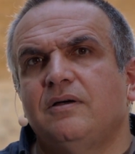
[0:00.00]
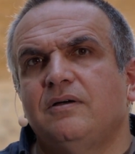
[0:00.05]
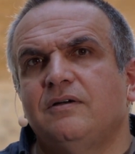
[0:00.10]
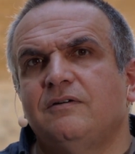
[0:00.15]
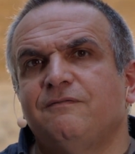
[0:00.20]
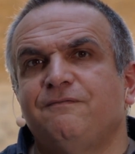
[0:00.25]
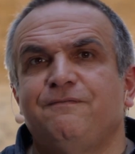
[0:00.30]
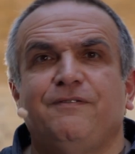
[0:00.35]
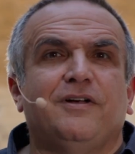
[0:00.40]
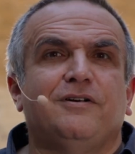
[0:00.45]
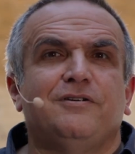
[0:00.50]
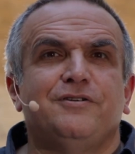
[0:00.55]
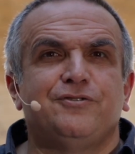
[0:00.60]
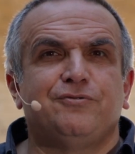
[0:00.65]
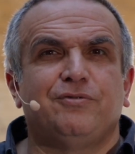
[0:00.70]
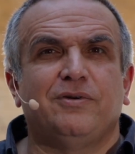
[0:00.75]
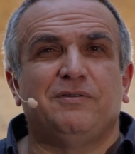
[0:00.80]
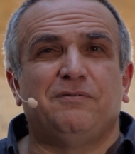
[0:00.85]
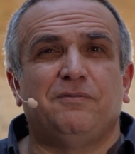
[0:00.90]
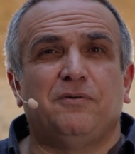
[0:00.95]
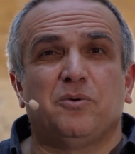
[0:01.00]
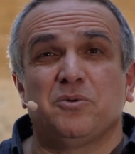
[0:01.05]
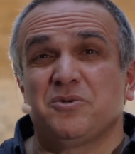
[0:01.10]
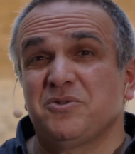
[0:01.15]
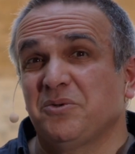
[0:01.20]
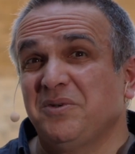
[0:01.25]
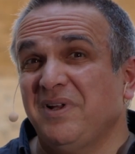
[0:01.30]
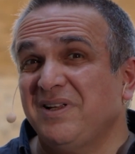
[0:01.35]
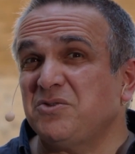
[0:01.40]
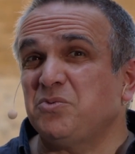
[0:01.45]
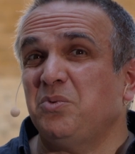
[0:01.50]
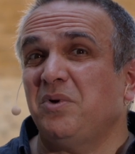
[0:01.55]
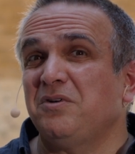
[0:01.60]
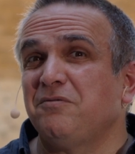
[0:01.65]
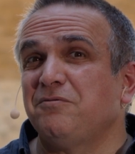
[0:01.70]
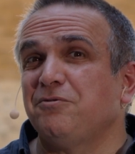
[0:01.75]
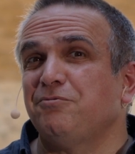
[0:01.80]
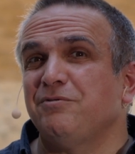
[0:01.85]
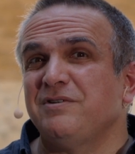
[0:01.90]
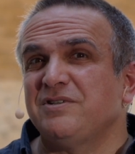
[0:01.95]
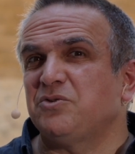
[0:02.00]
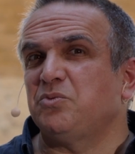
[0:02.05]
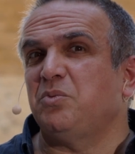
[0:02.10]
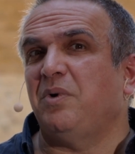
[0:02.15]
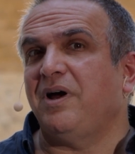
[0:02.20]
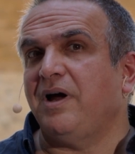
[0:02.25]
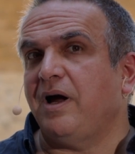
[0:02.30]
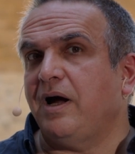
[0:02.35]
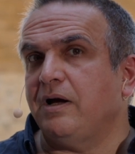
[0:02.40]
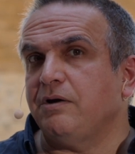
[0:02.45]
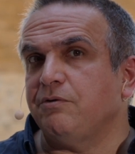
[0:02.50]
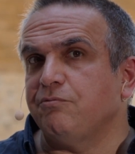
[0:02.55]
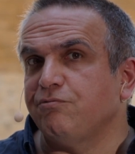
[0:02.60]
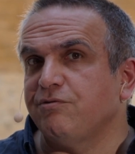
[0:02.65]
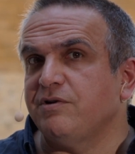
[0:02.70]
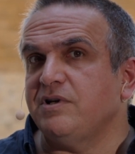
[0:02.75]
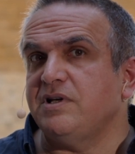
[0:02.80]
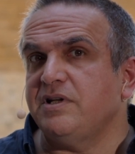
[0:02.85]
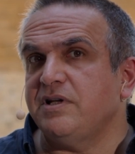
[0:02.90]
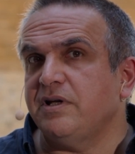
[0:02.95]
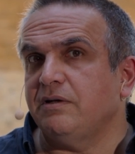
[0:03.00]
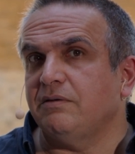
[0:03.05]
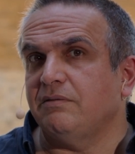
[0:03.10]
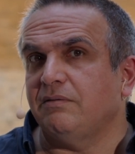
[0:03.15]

fairly straightforward. So that's one of the reasons why I really